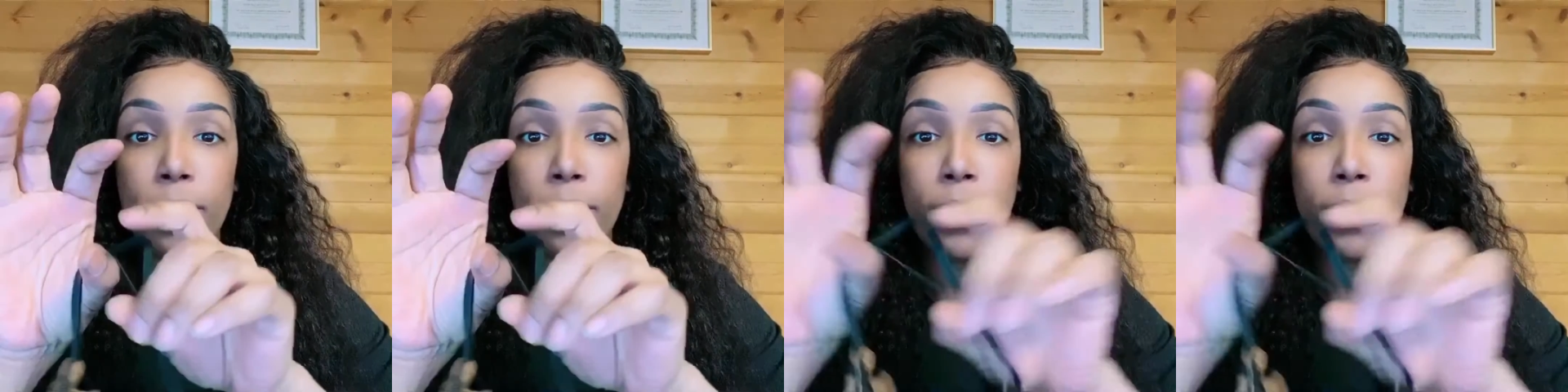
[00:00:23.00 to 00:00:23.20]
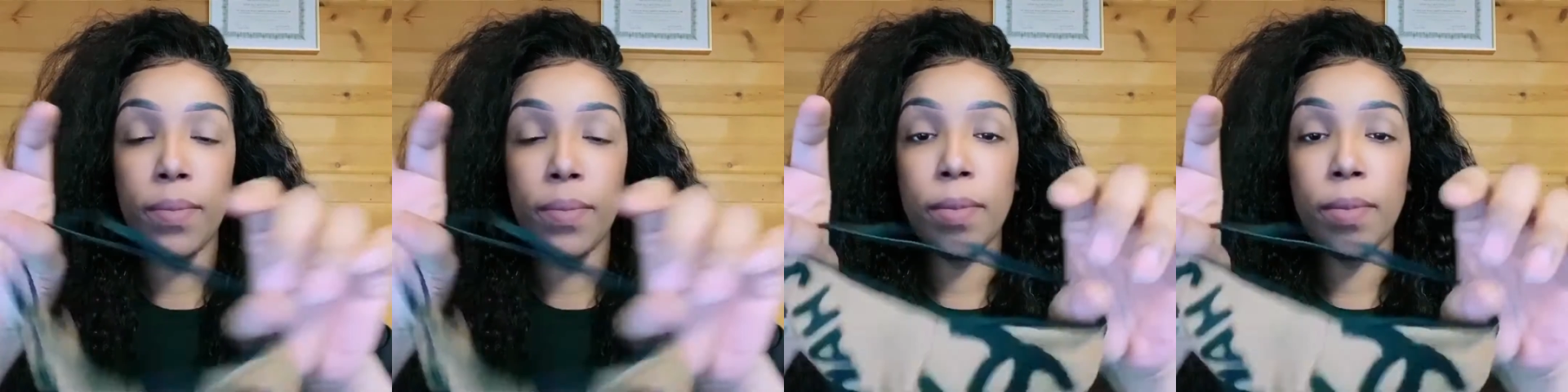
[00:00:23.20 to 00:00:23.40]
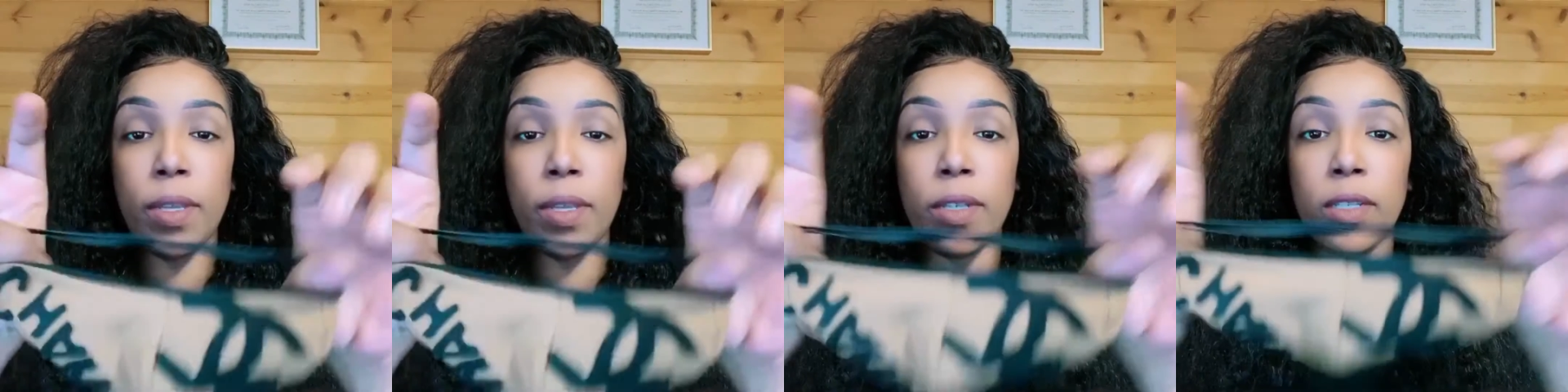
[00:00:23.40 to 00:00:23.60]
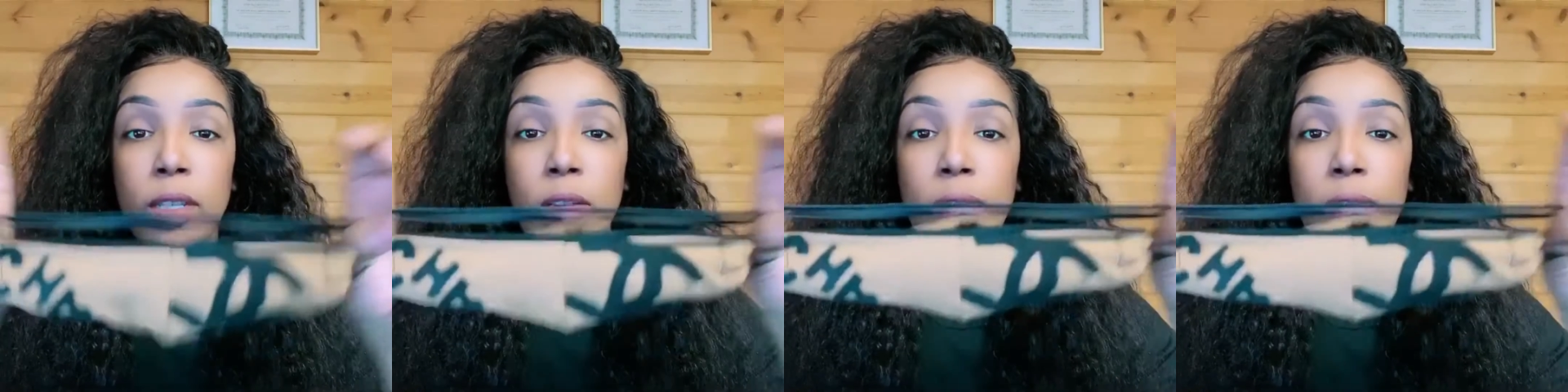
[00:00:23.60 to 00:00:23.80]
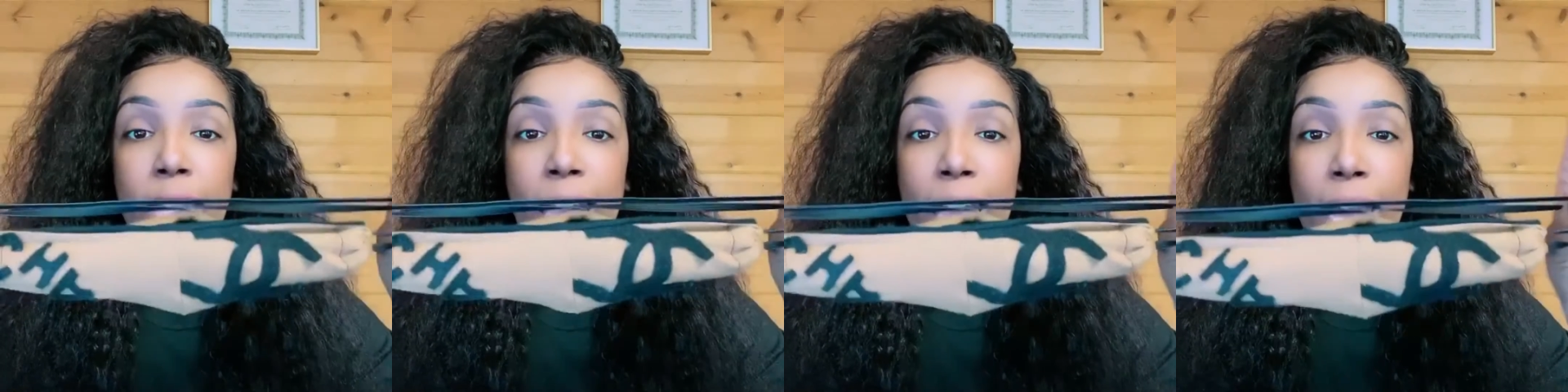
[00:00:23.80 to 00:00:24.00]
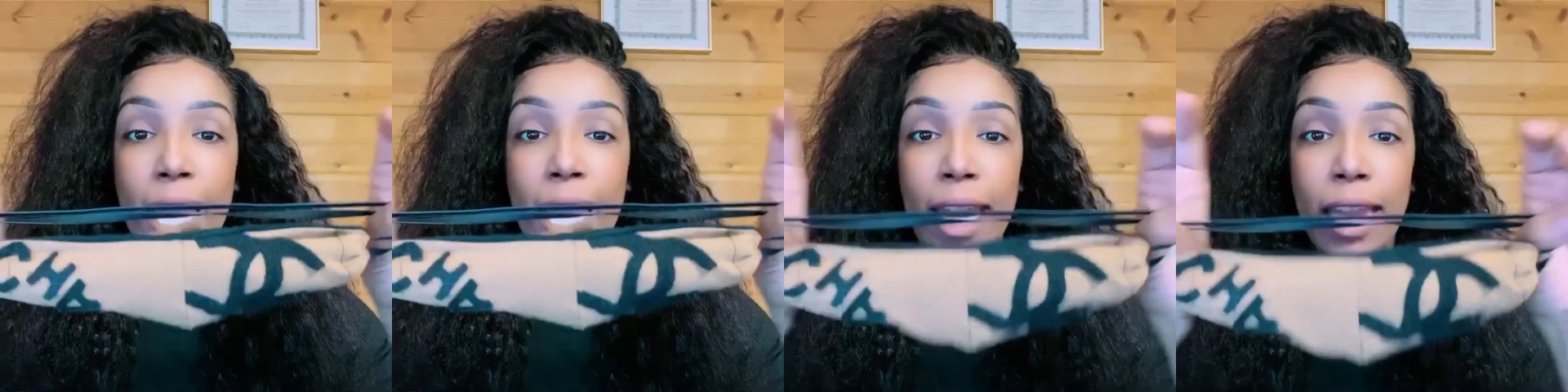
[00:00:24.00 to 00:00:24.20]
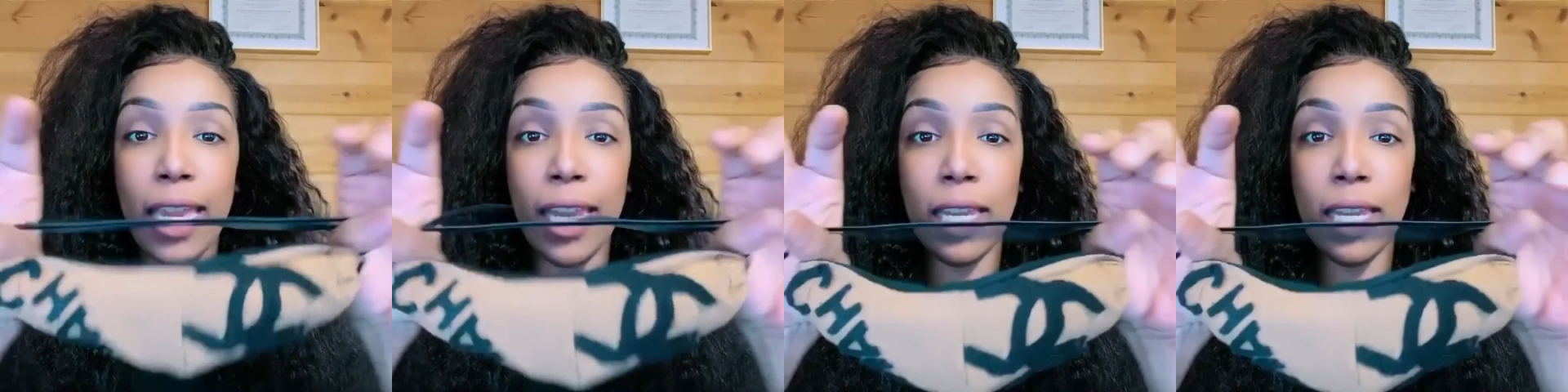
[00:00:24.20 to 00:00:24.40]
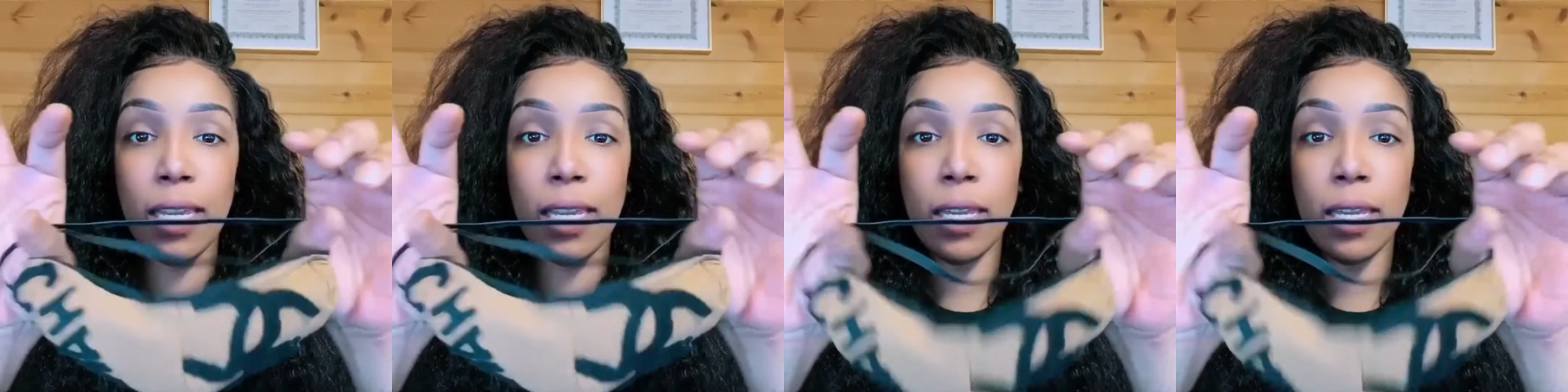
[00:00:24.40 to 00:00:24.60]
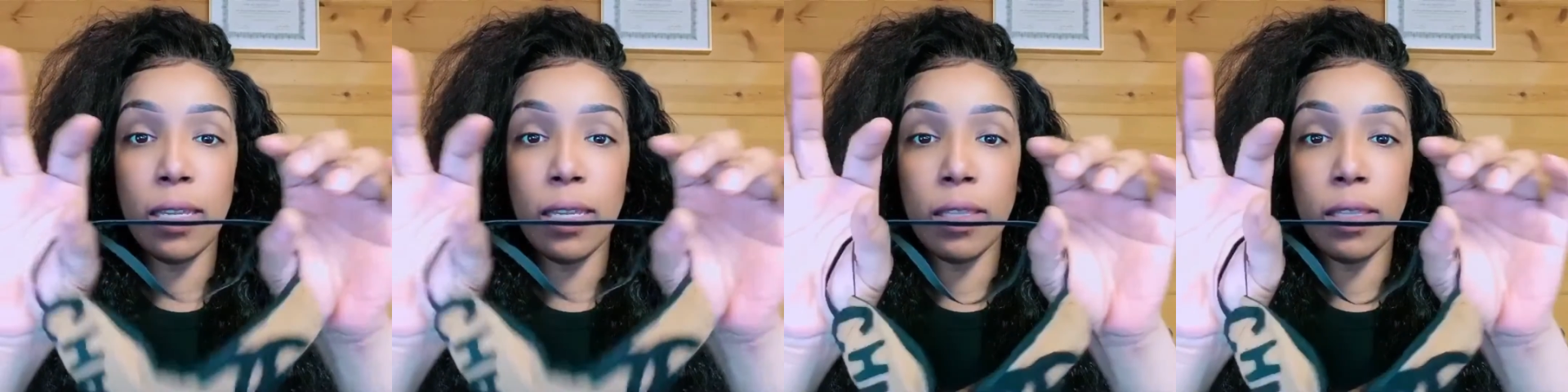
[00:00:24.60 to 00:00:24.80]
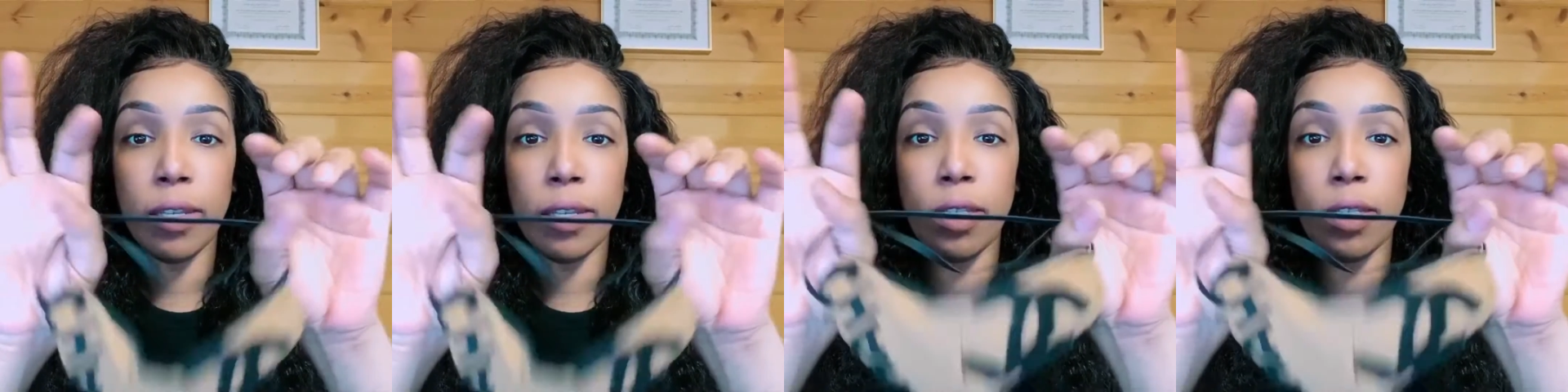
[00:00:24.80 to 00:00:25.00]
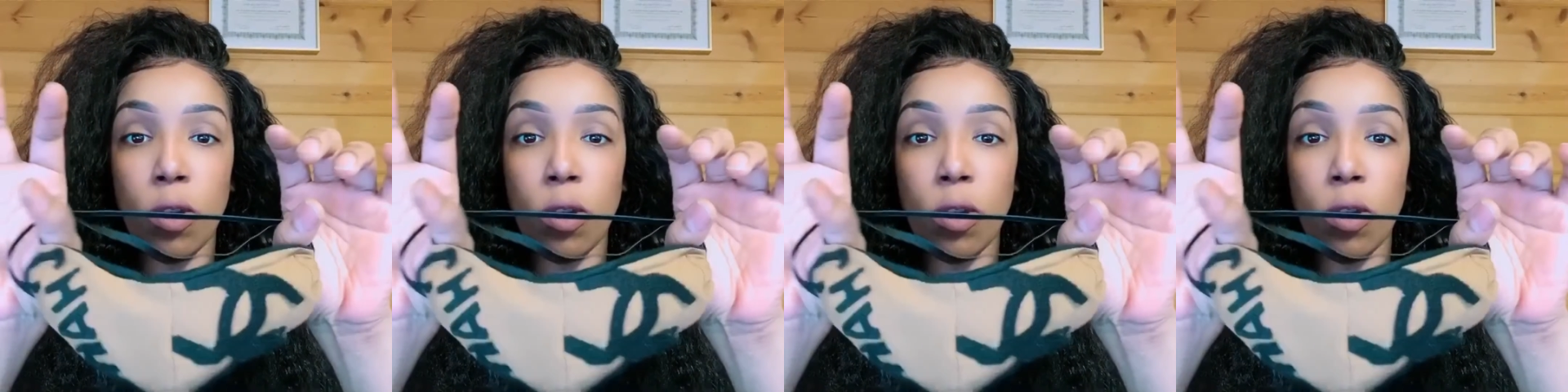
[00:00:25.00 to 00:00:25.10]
There's no tying, there's no